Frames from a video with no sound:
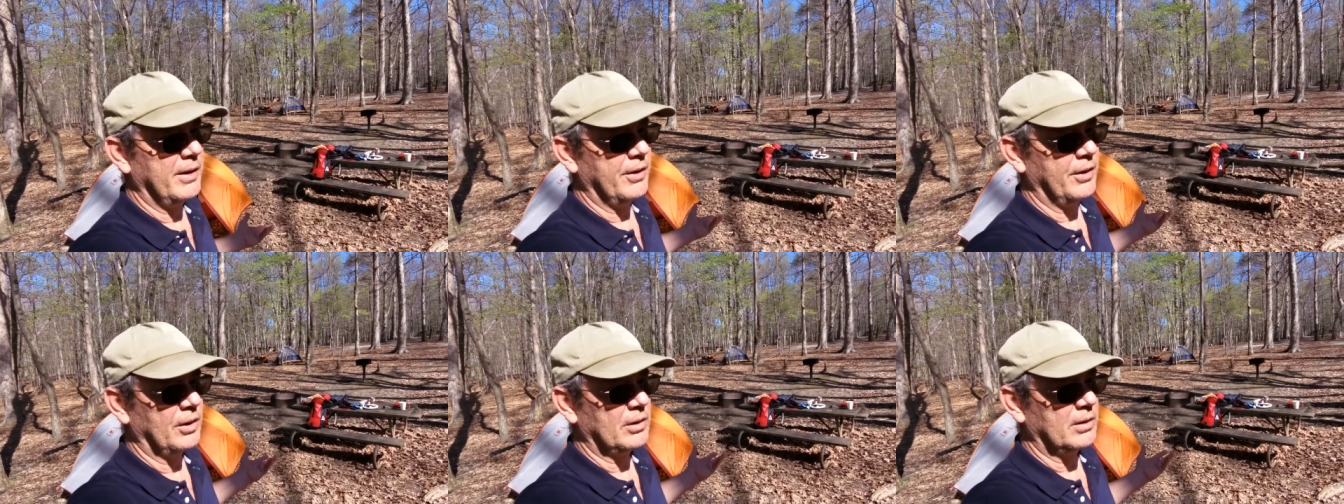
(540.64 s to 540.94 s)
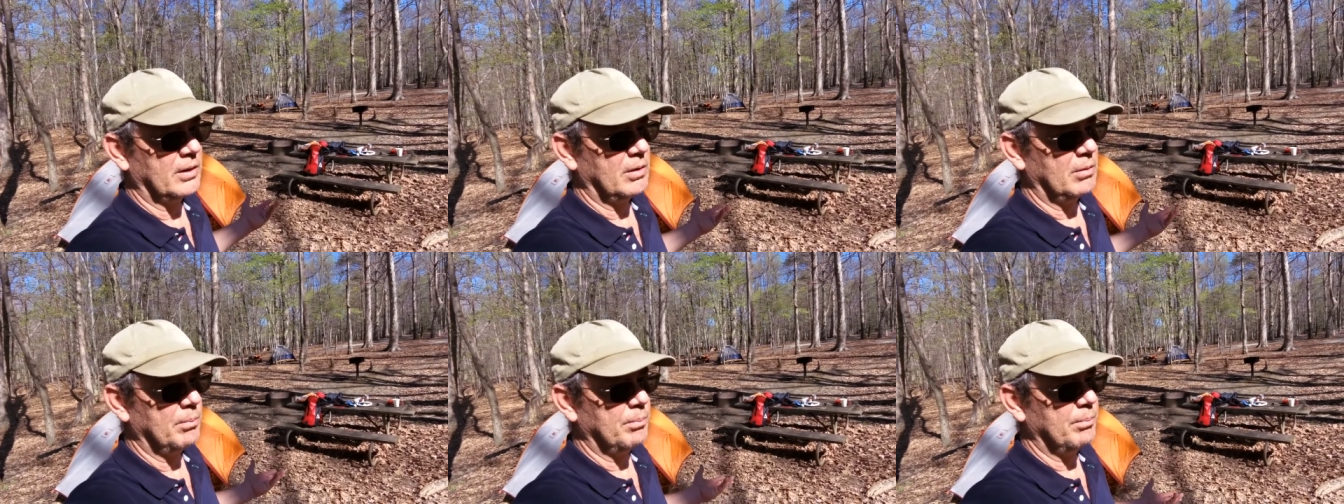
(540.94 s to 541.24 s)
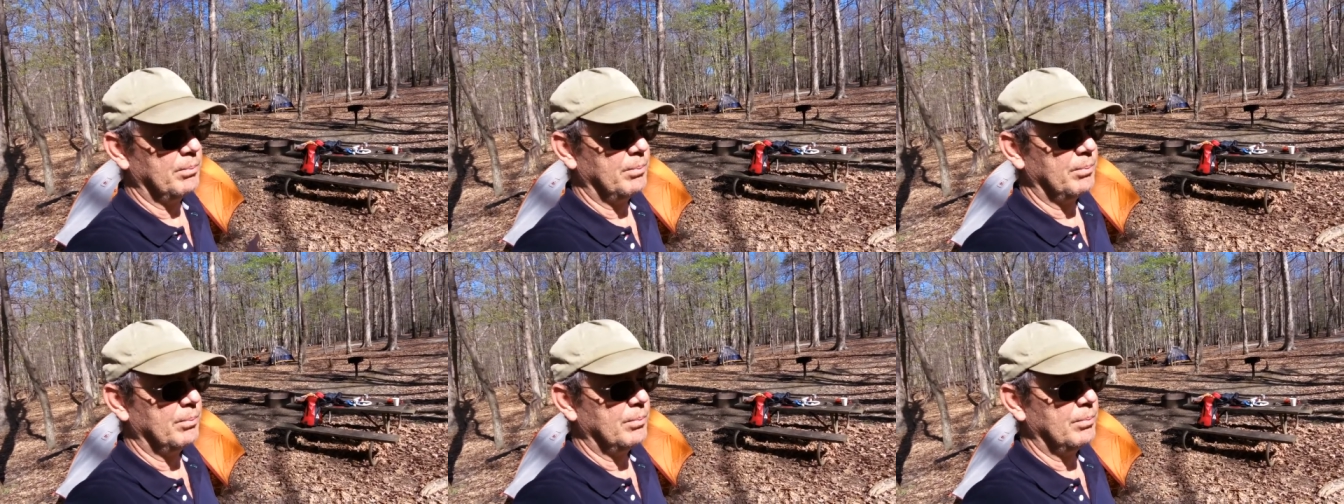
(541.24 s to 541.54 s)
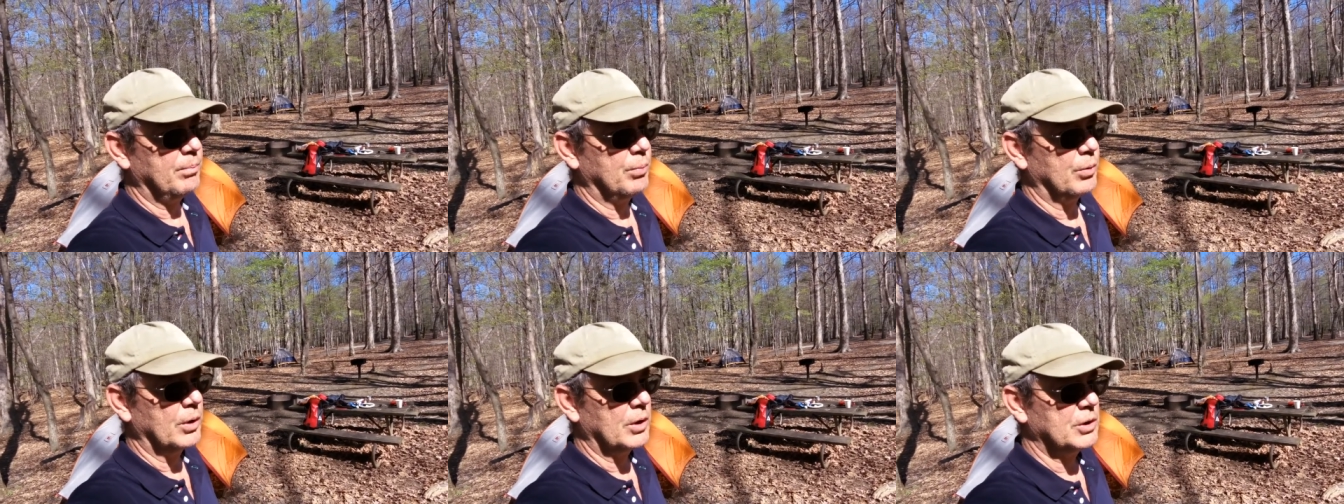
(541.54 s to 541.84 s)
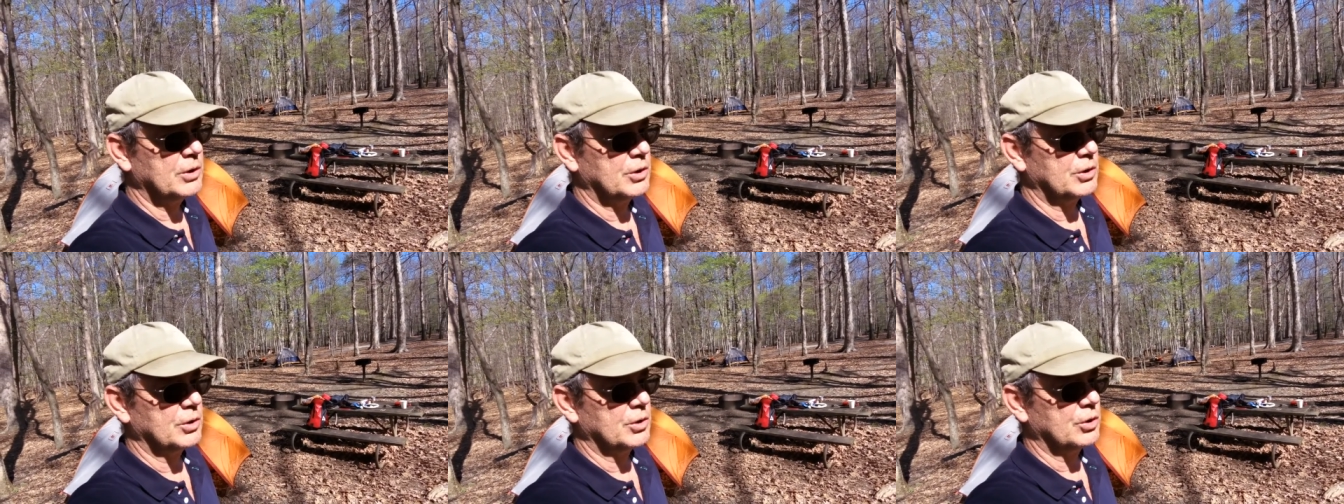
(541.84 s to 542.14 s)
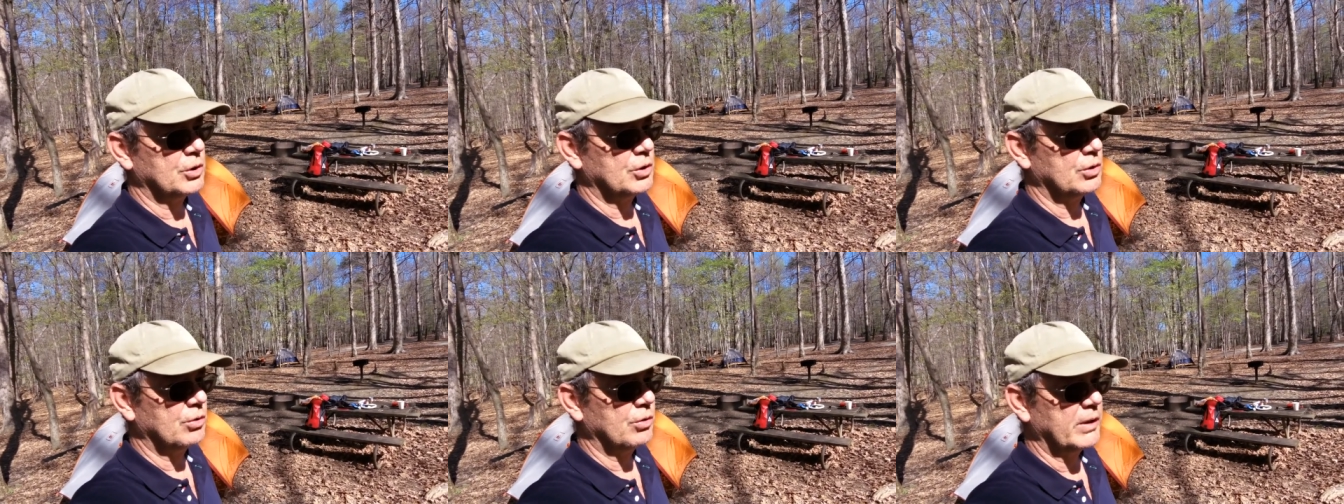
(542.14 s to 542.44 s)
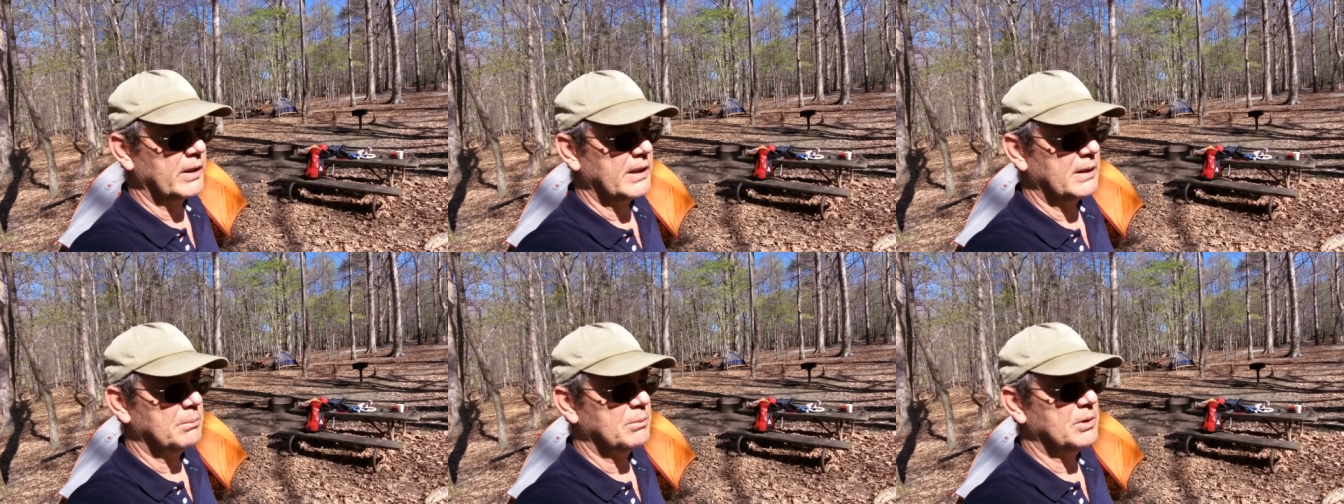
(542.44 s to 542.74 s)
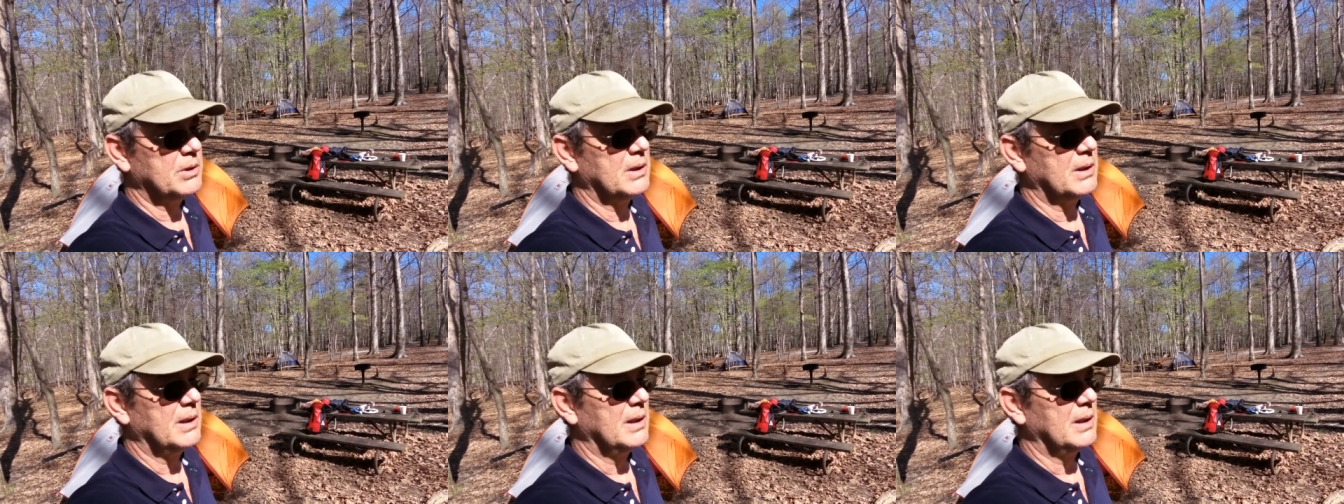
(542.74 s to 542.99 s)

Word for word: here, little brooks or streams.